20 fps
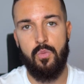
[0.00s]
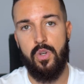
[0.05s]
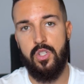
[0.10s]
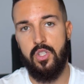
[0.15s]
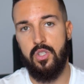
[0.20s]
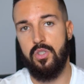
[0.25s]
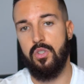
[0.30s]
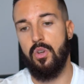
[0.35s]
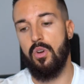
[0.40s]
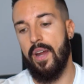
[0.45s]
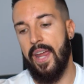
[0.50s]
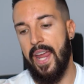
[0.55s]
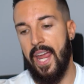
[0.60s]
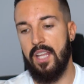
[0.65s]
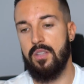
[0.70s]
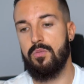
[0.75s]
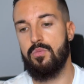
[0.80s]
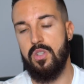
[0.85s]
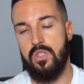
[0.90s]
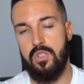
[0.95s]
which is your
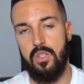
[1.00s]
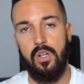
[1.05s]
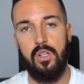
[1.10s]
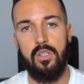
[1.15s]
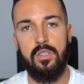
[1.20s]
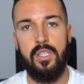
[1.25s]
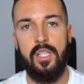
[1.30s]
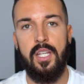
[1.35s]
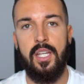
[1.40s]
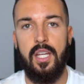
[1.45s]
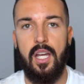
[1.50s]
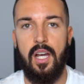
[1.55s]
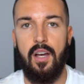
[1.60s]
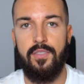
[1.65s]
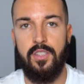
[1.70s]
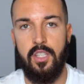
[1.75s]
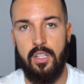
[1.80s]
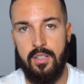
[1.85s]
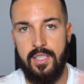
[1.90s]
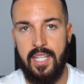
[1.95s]
end result
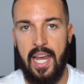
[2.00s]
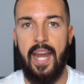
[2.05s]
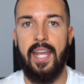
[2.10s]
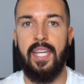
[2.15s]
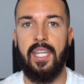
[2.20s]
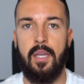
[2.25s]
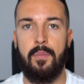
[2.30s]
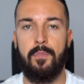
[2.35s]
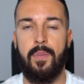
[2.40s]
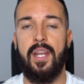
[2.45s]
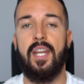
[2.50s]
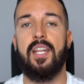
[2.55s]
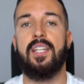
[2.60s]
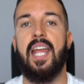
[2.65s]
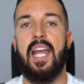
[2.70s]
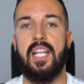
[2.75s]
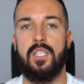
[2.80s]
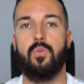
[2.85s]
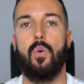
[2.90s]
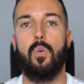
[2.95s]
of the entire campaign, and
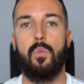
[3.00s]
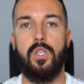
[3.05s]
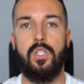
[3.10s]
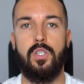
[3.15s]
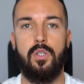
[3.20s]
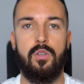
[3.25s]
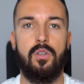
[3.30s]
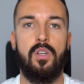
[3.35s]
that's what we do.